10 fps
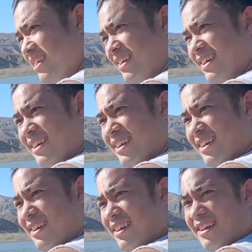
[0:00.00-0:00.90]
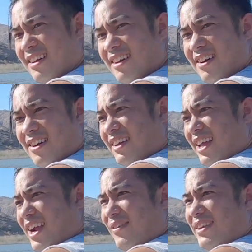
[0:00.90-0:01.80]
I'm getting uh, flashbacks of the
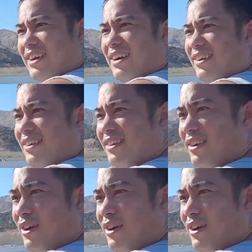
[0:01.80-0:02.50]
okay, trailer. Here we go.